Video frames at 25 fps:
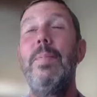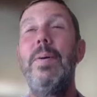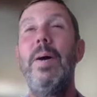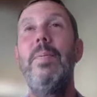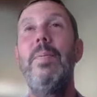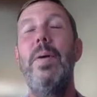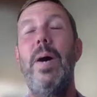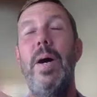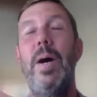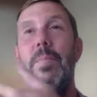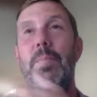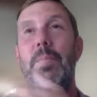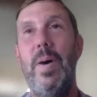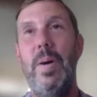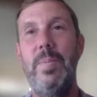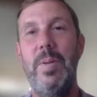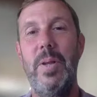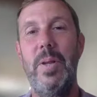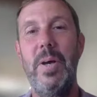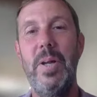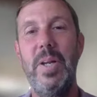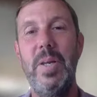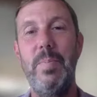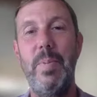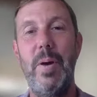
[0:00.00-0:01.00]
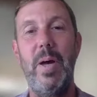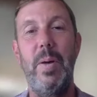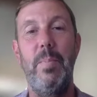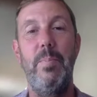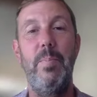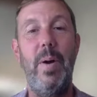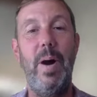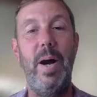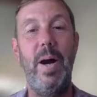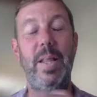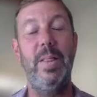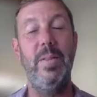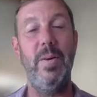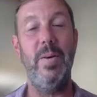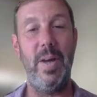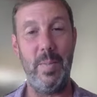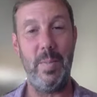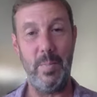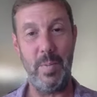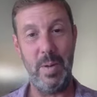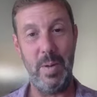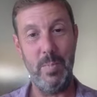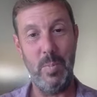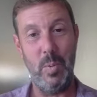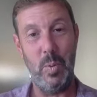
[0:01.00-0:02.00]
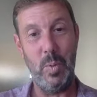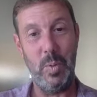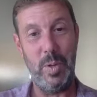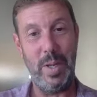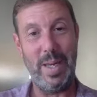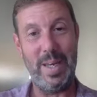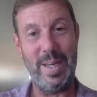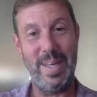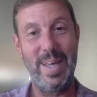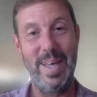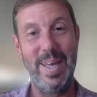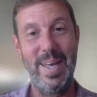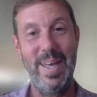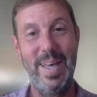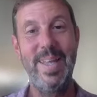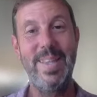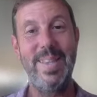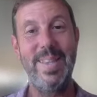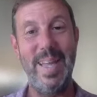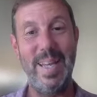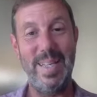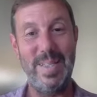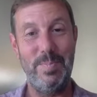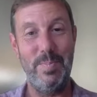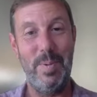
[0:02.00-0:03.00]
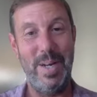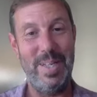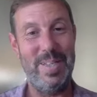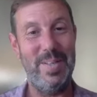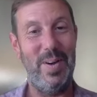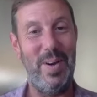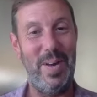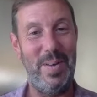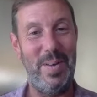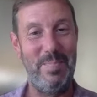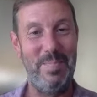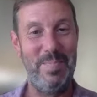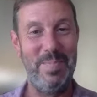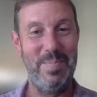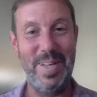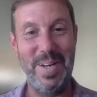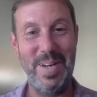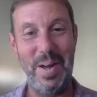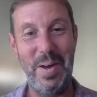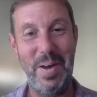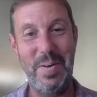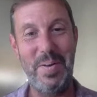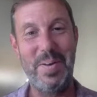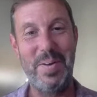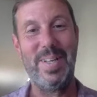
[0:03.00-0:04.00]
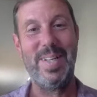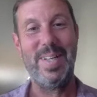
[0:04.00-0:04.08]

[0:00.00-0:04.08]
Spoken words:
mean, I'm an early bird, but I like my morning. That's my time, you know.